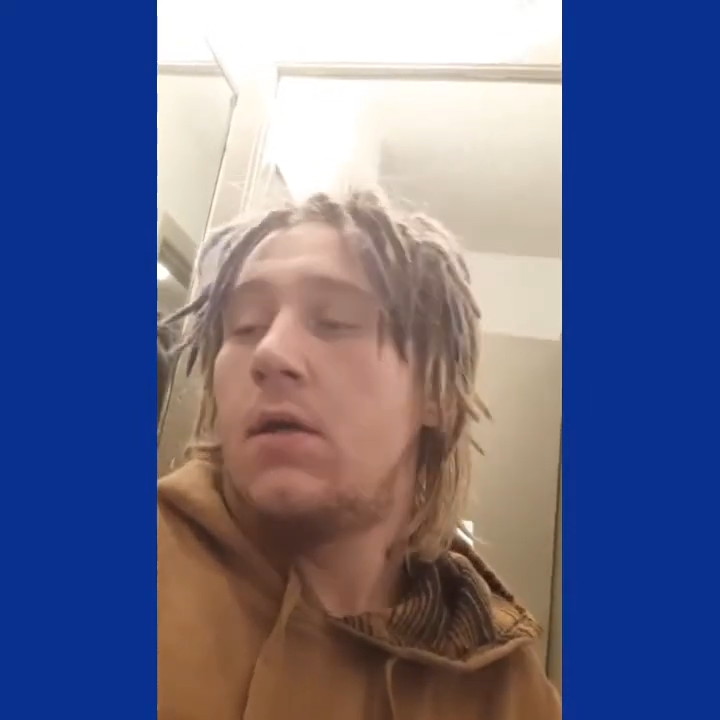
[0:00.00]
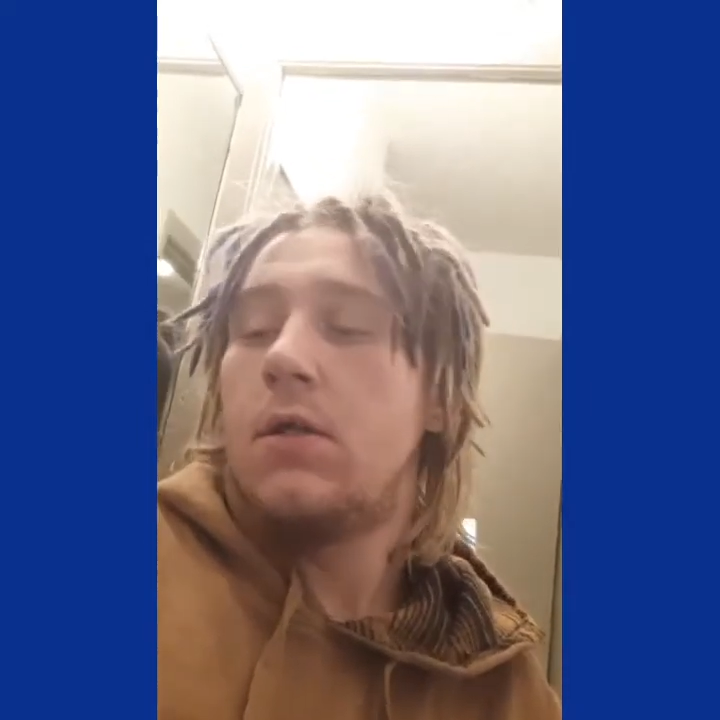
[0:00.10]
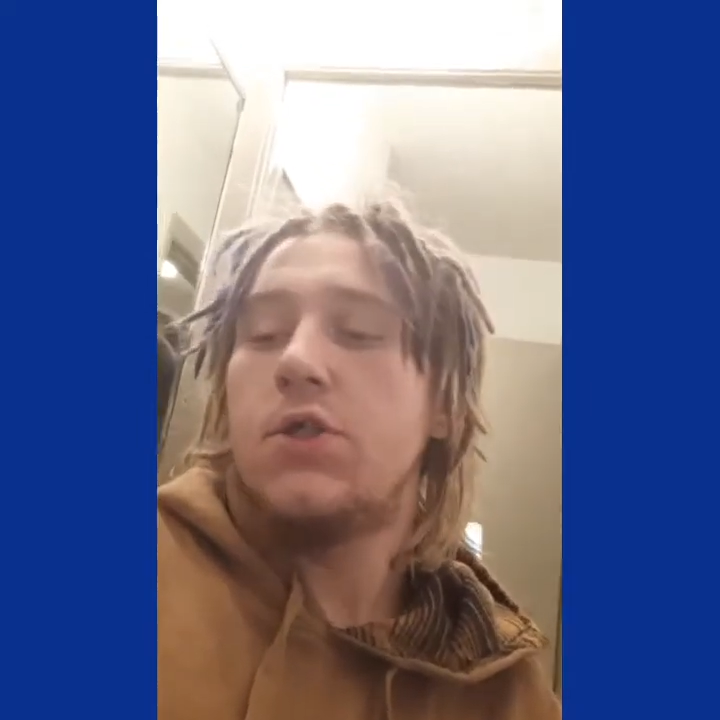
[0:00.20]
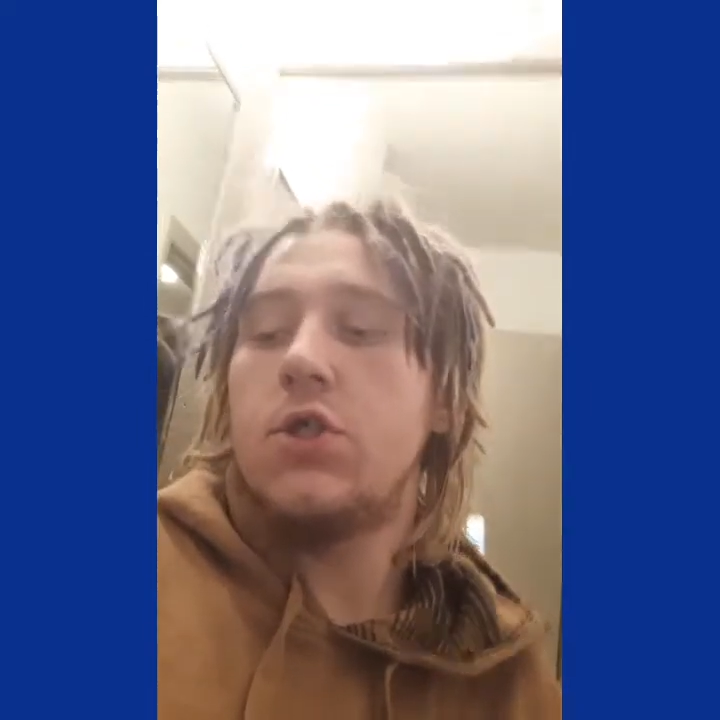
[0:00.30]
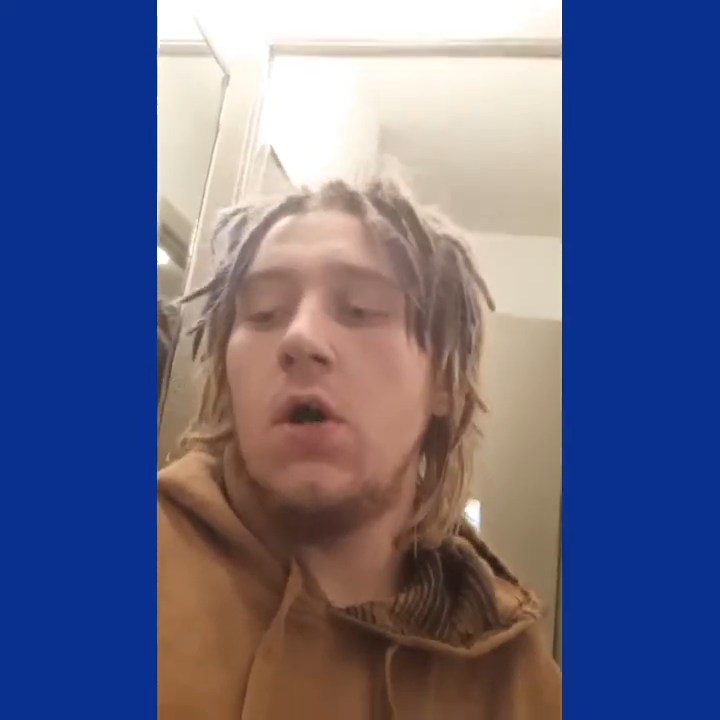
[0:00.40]

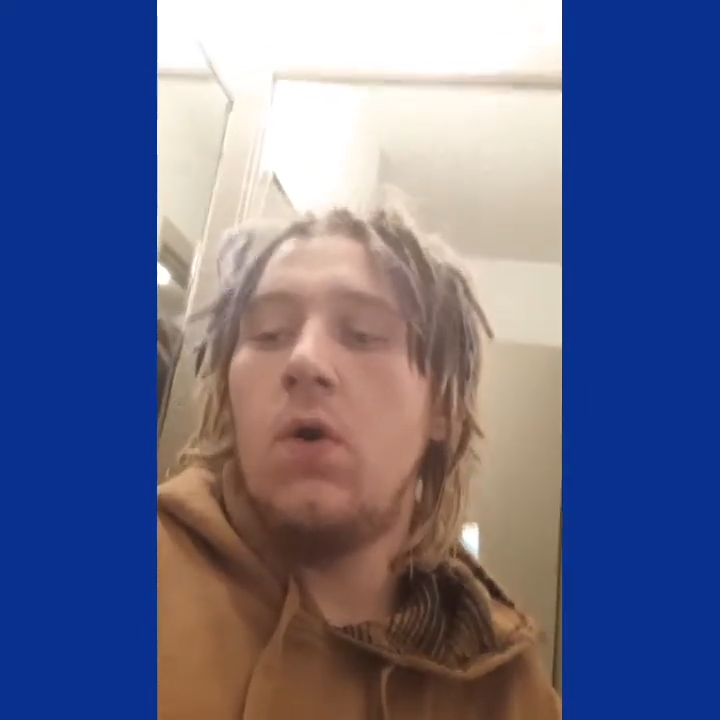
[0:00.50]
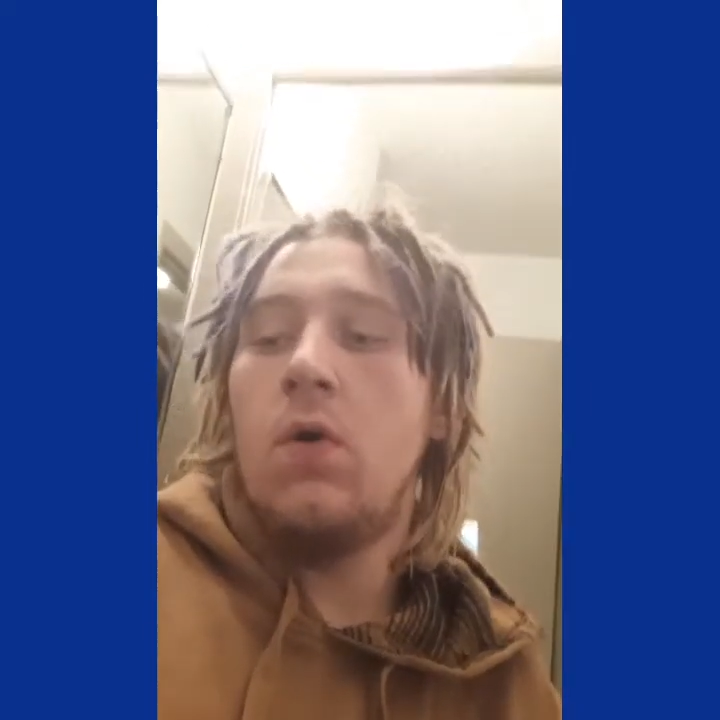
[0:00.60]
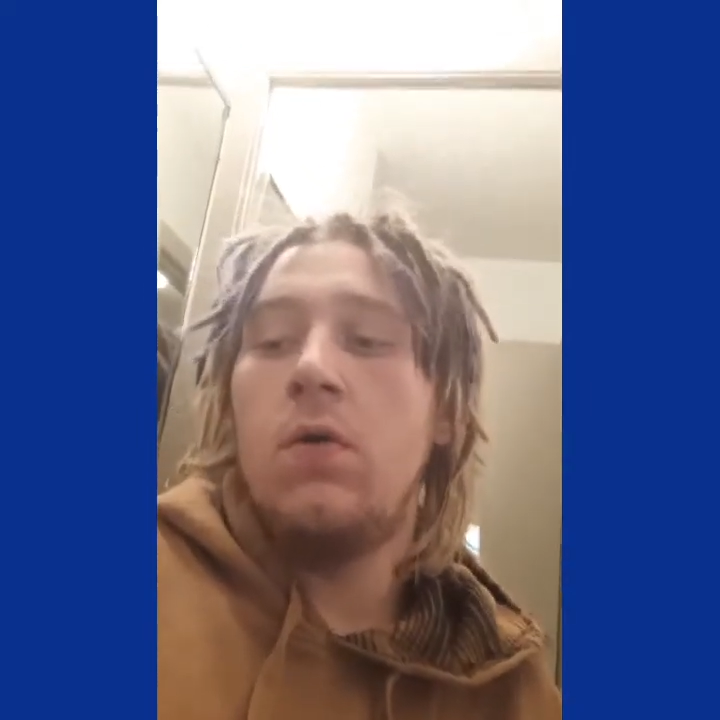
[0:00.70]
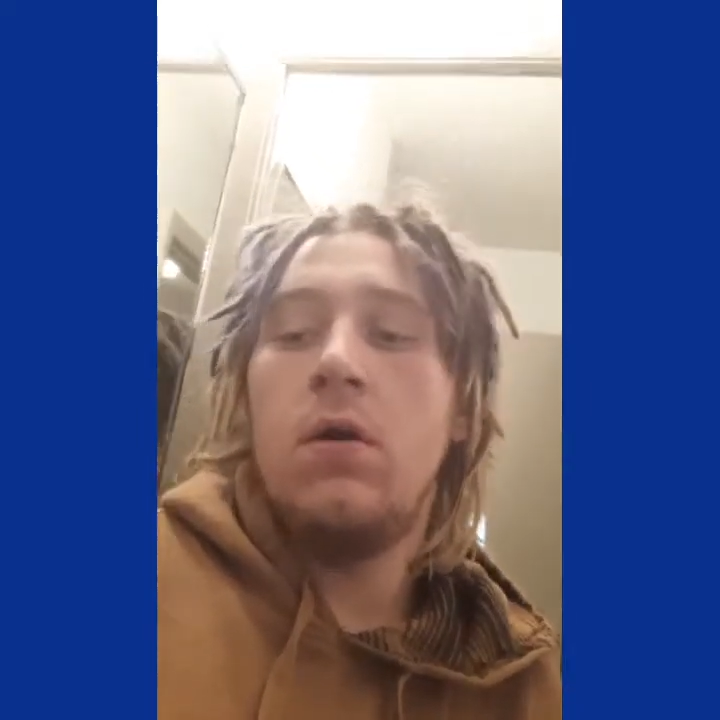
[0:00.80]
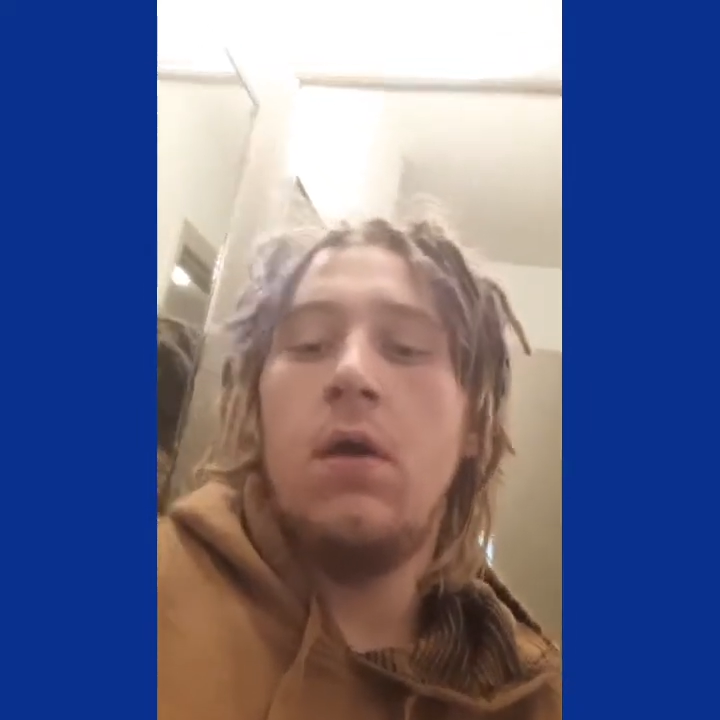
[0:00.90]

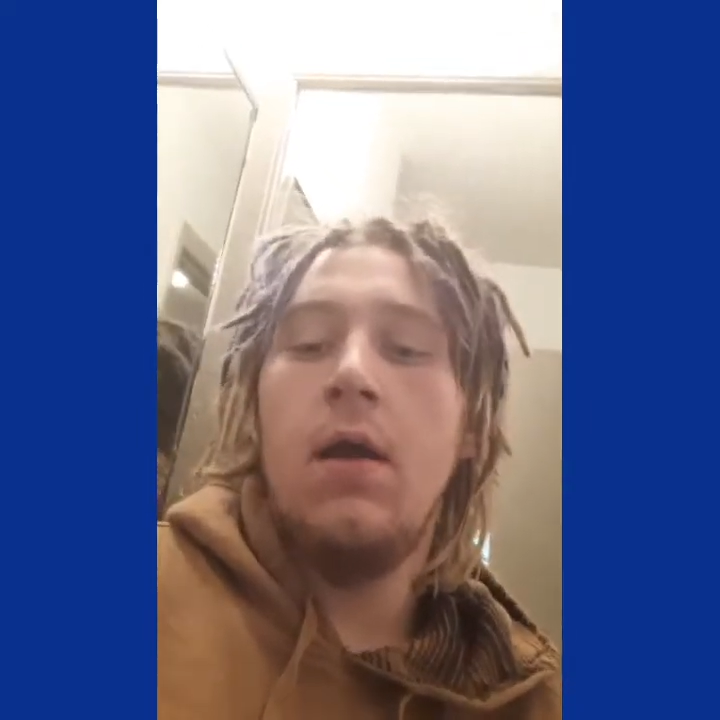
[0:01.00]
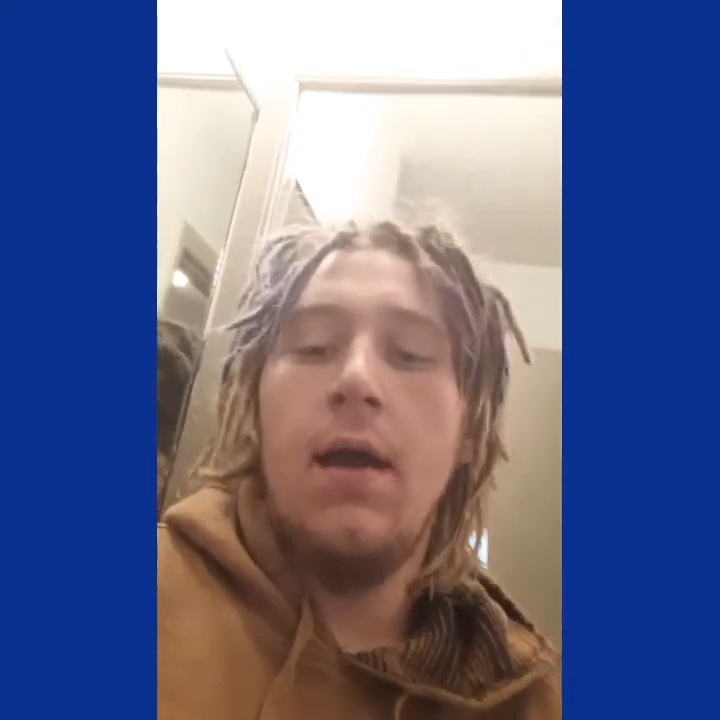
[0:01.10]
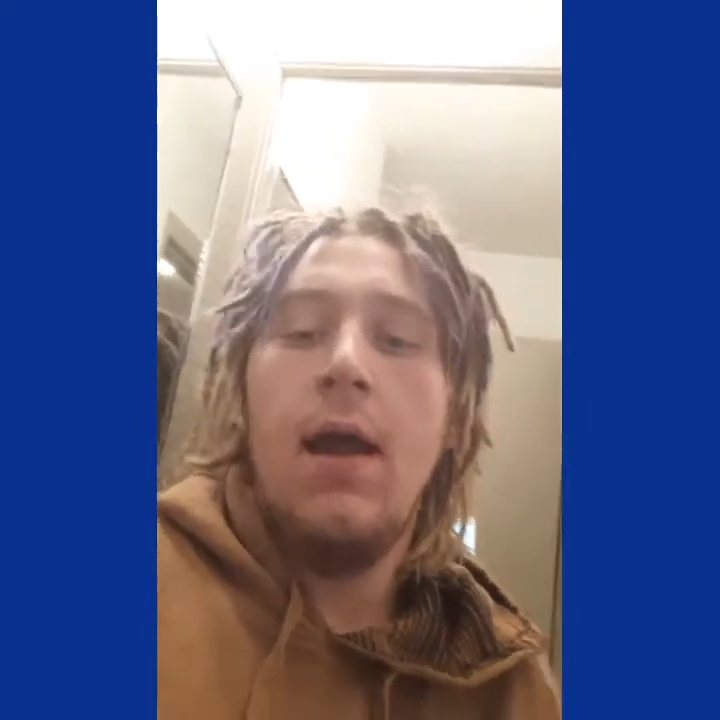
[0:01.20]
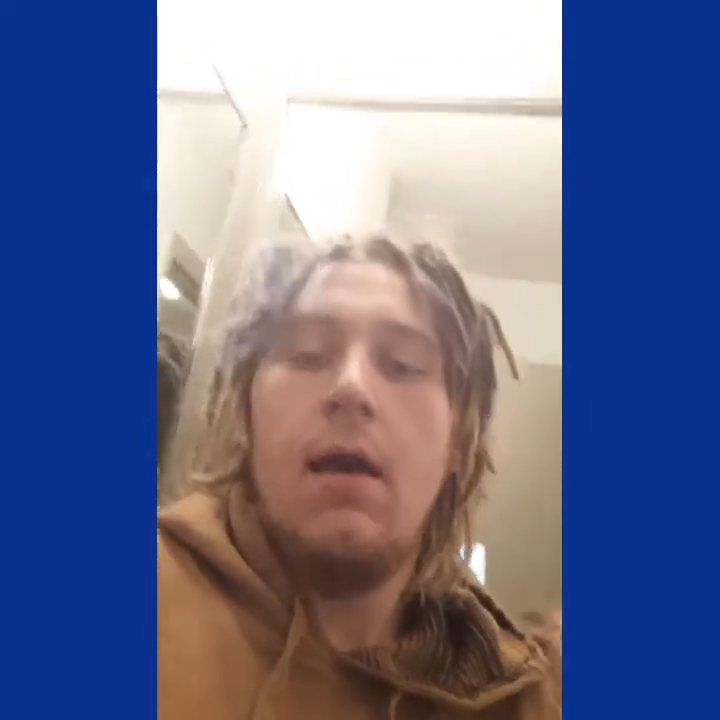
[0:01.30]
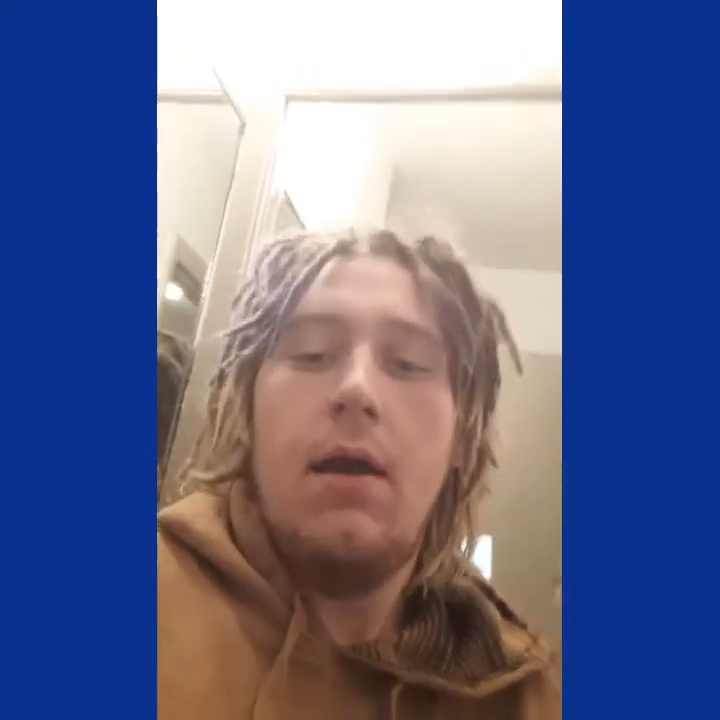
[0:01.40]
So
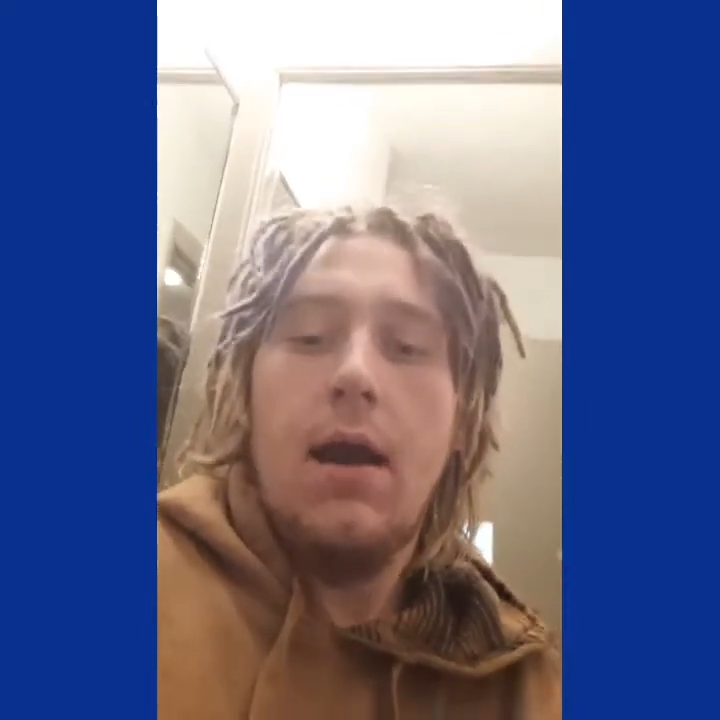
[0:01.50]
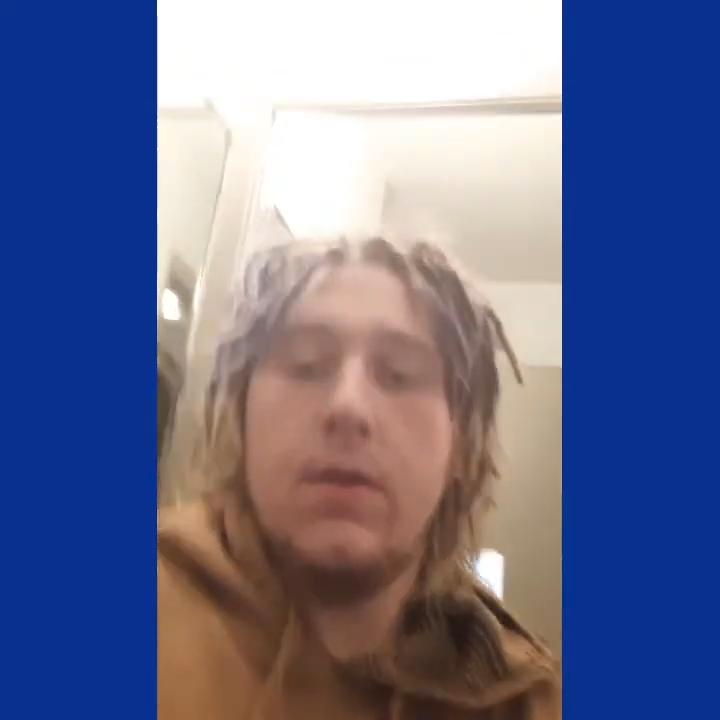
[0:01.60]
I